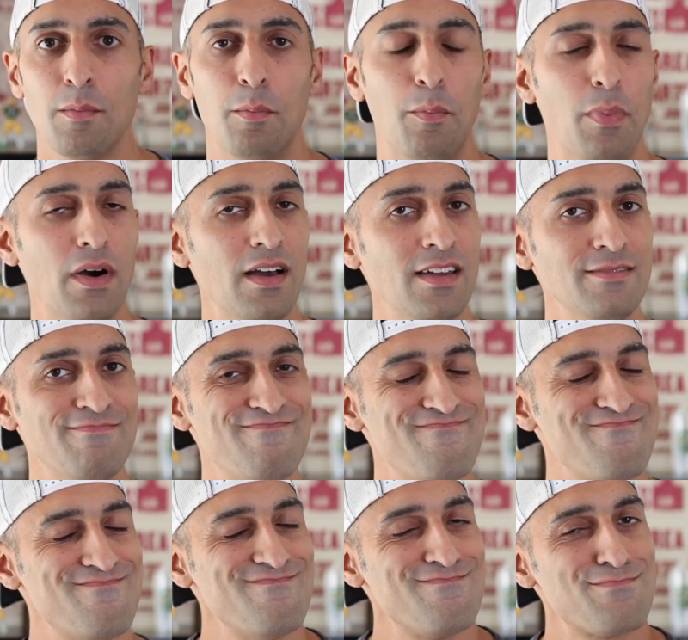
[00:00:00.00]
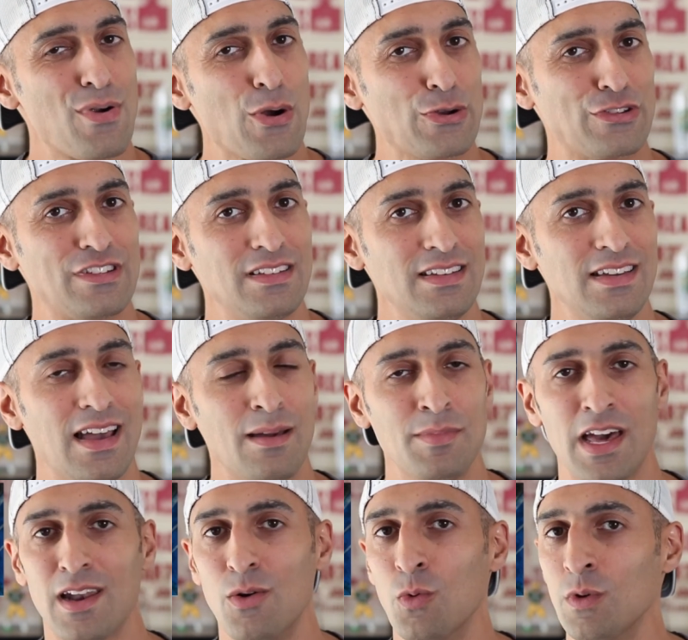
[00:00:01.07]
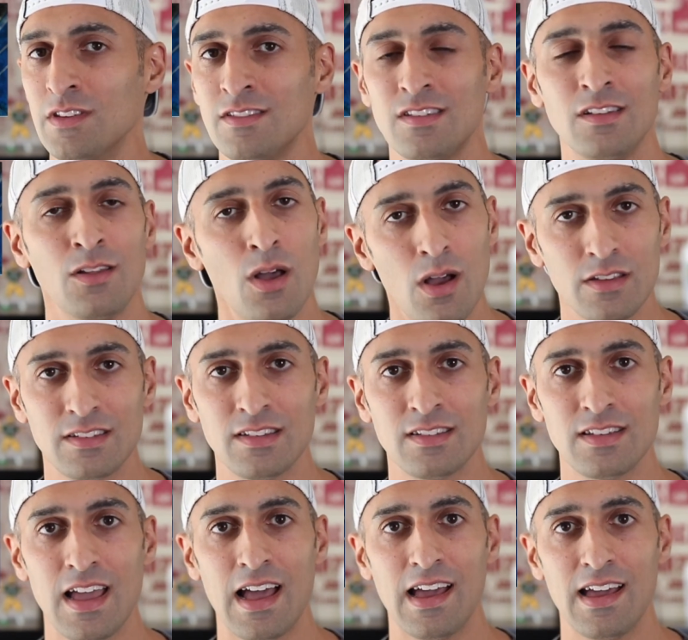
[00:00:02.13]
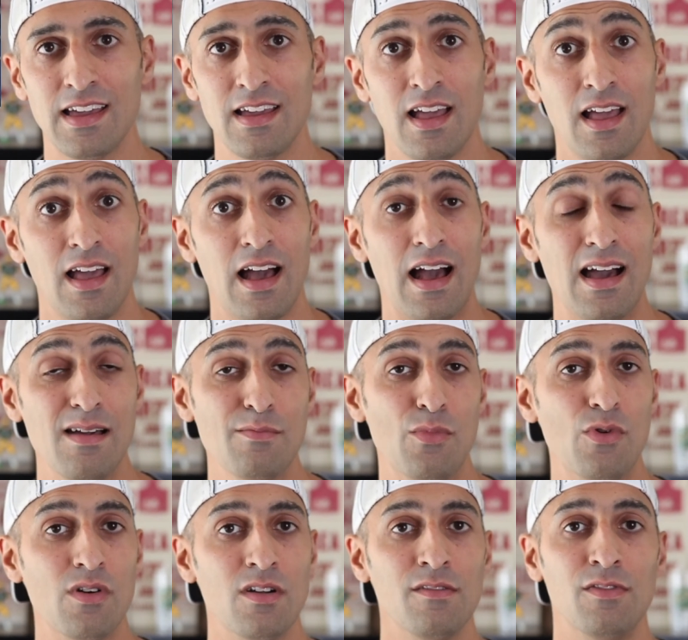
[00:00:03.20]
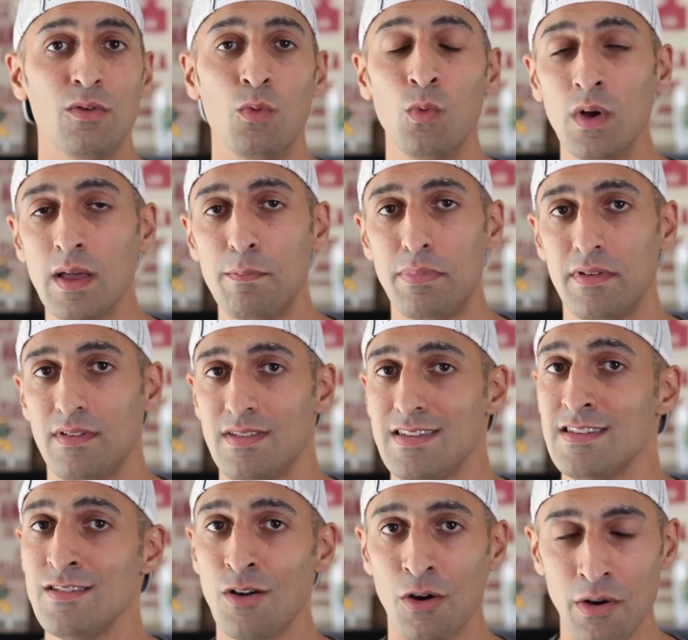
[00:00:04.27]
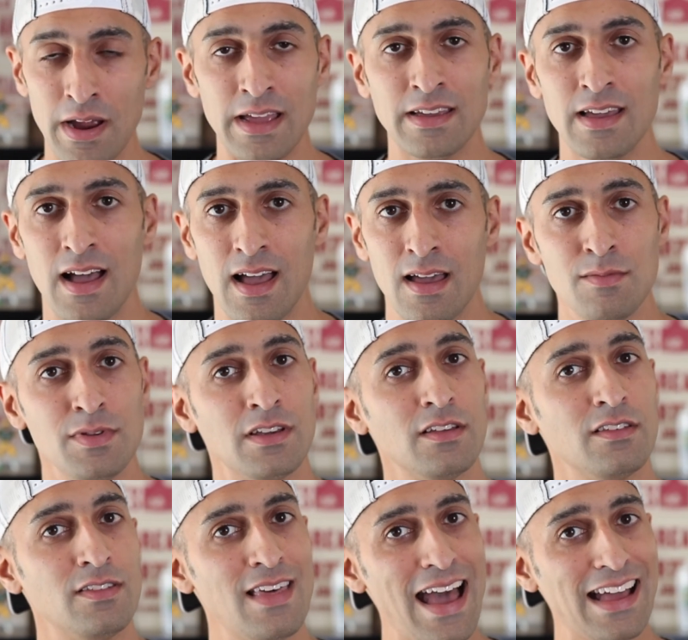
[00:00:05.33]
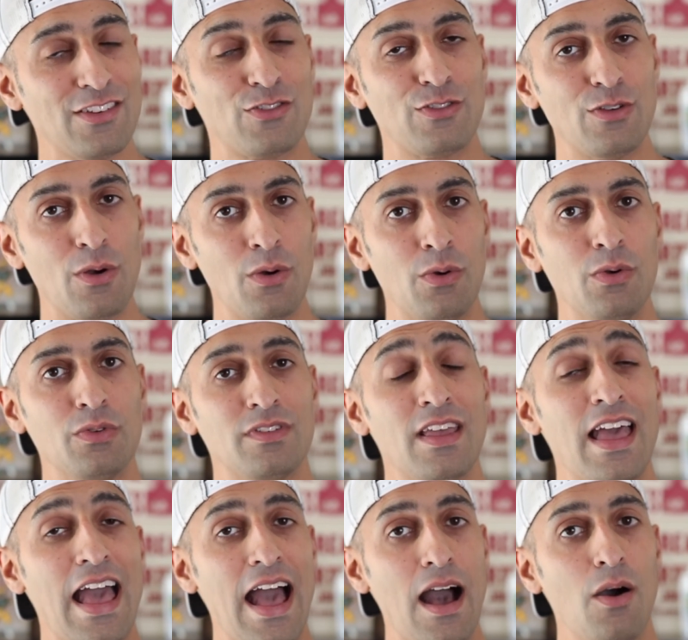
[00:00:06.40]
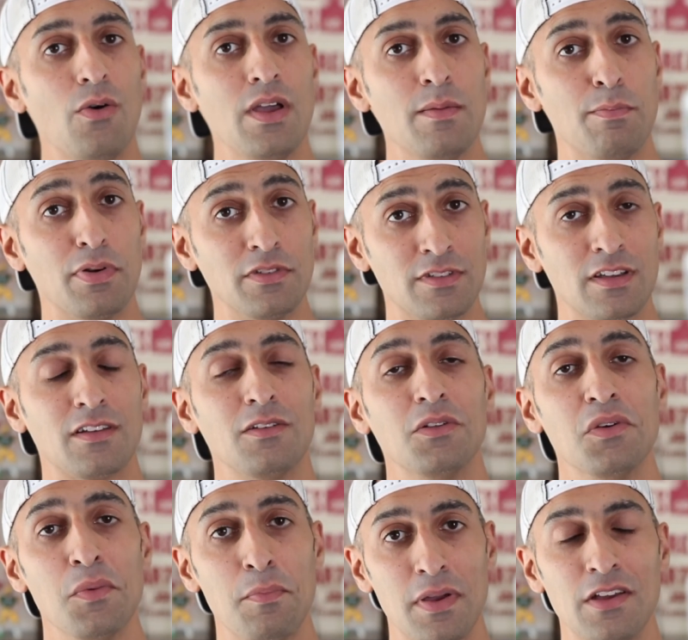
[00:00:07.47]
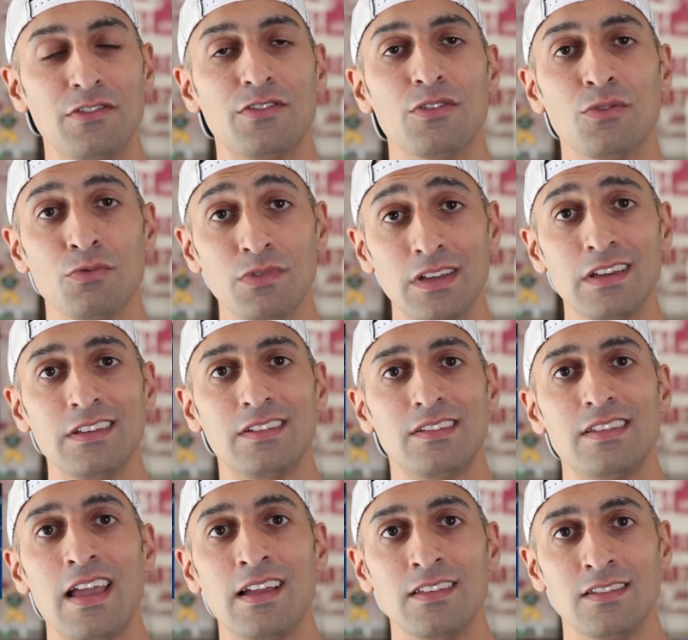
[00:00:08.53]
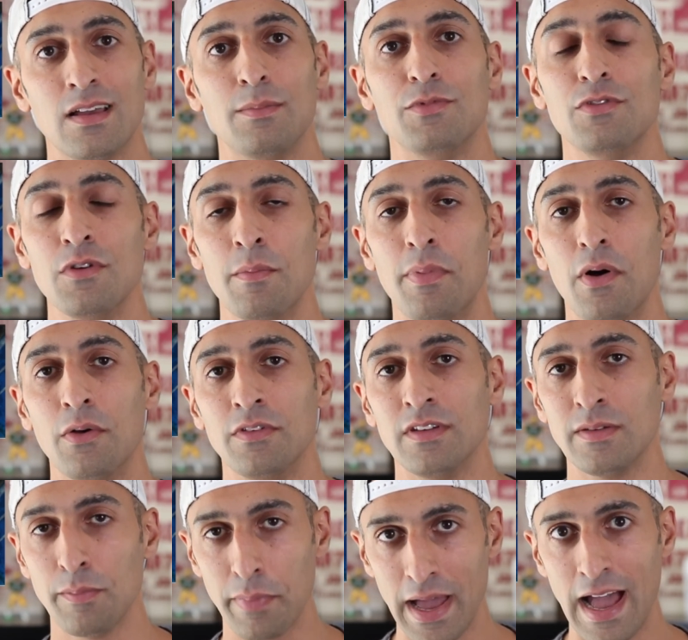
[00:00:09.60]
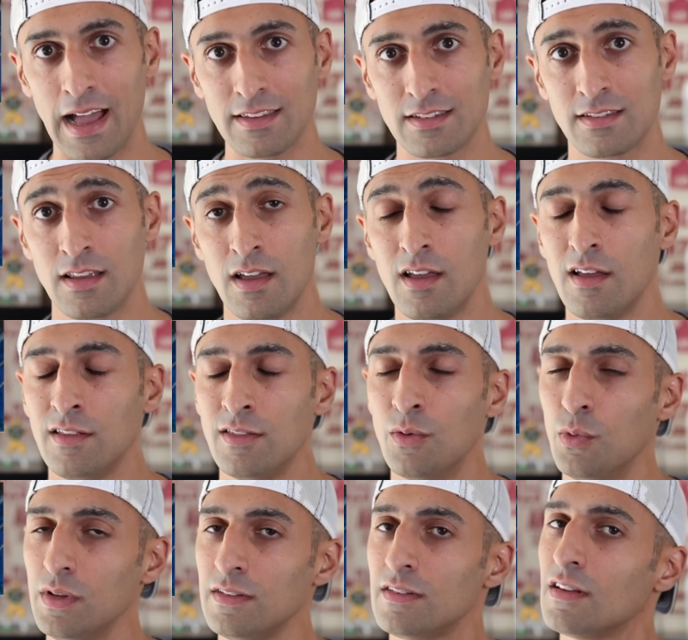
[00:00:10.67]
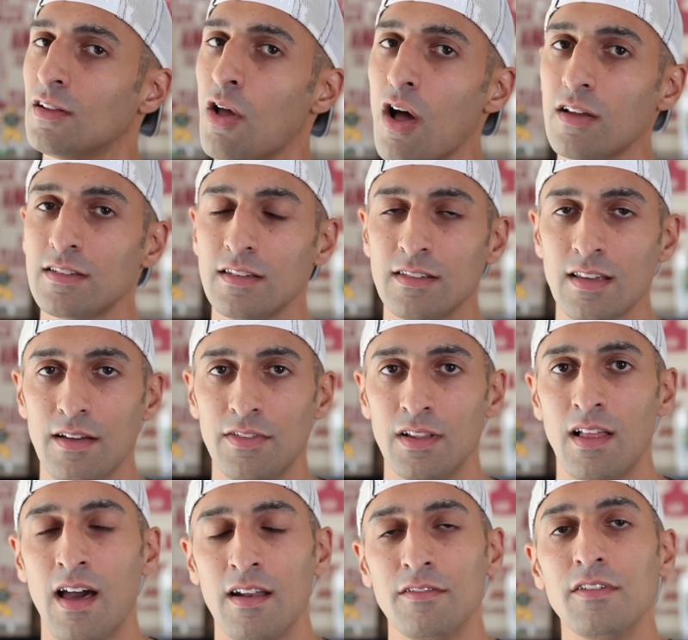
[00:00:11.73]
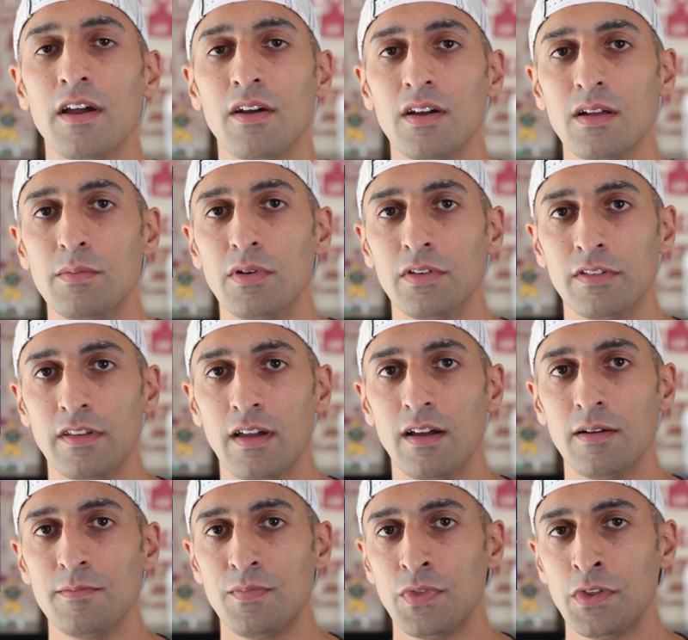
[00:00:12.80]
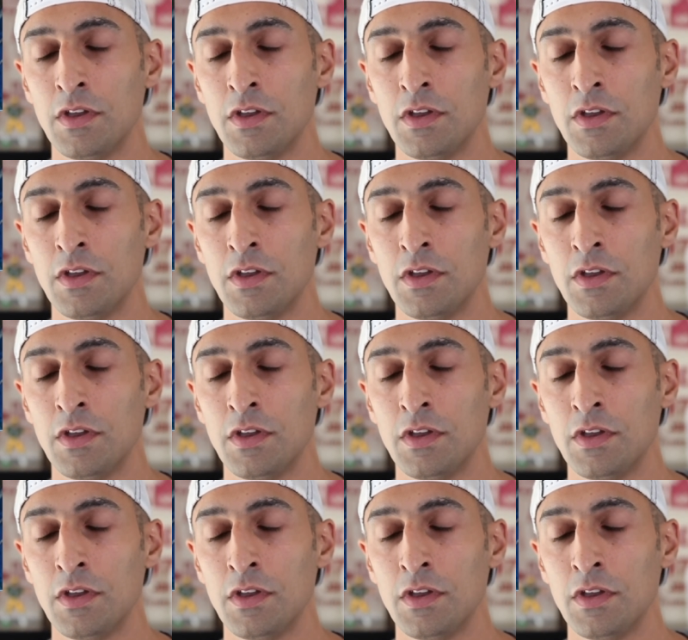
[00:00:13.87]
but personally, I'm not a wins and losses guy. I'm more of a whip ERA guy because that shows how a particular pitcher really stands up to opposing bats. The wins and losses have a lot of variables there.